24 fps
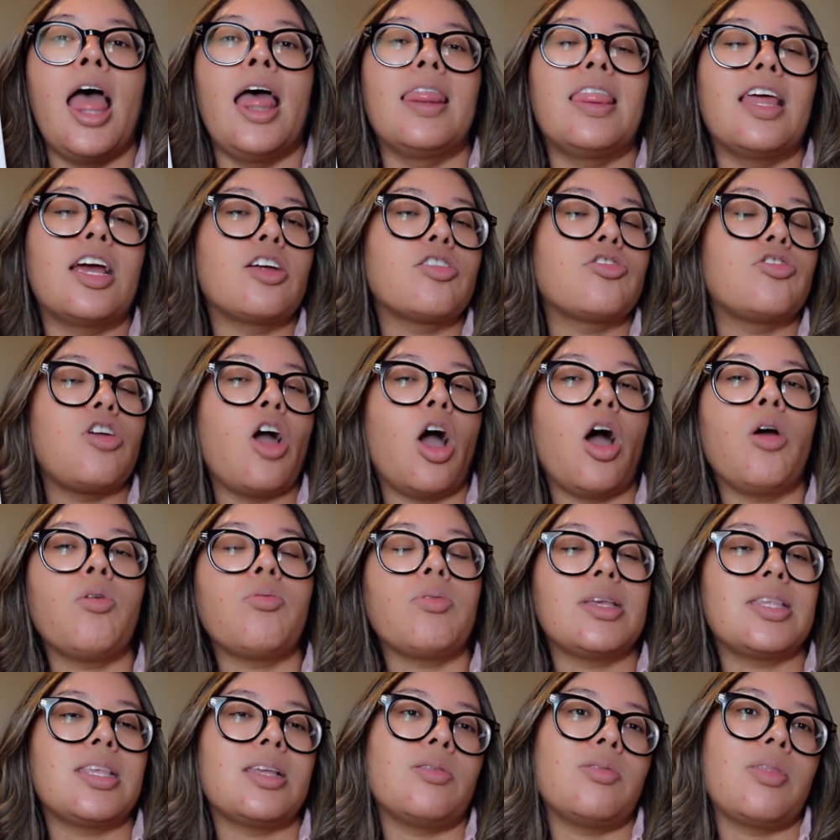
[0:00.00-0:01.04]
There's no
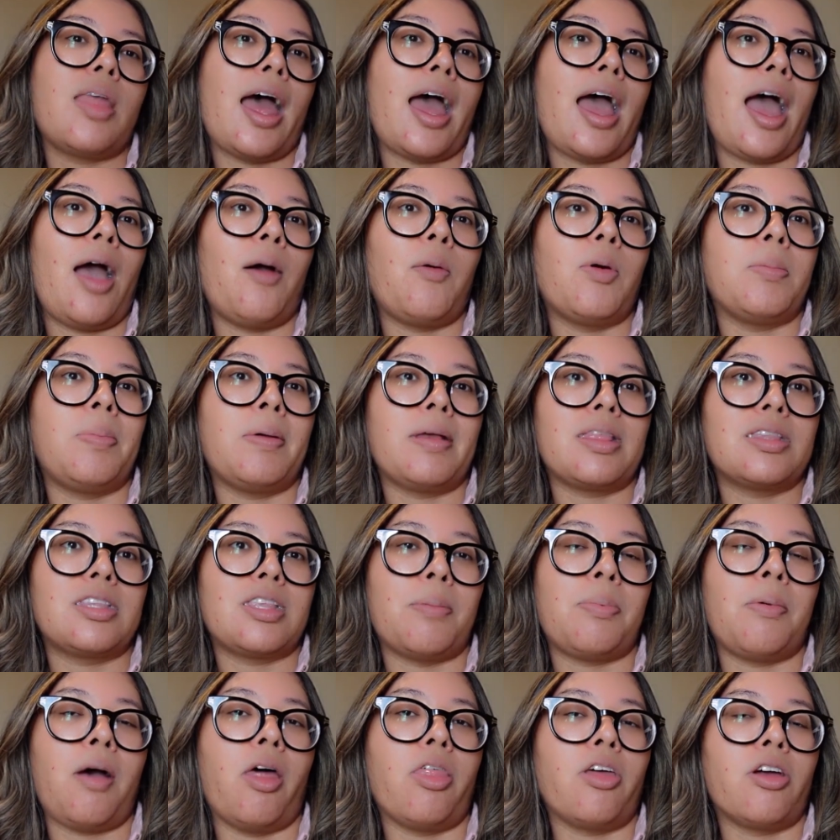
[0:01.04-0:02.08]
reason that I want to pick this
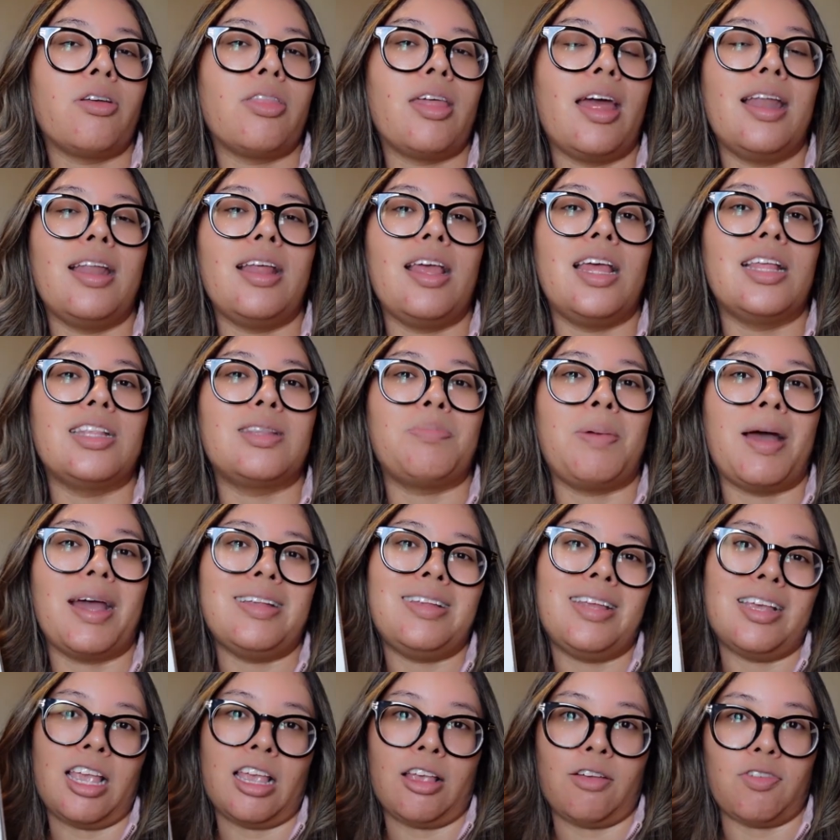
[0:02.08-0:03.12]
up other than it's by
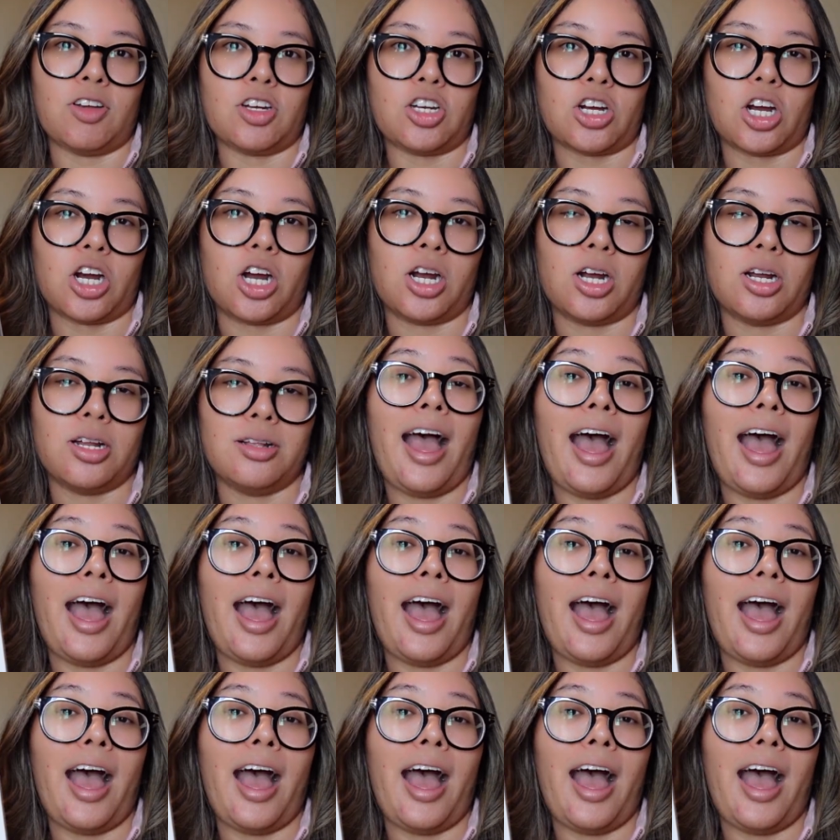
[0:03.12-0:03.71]
T. Kingfisher.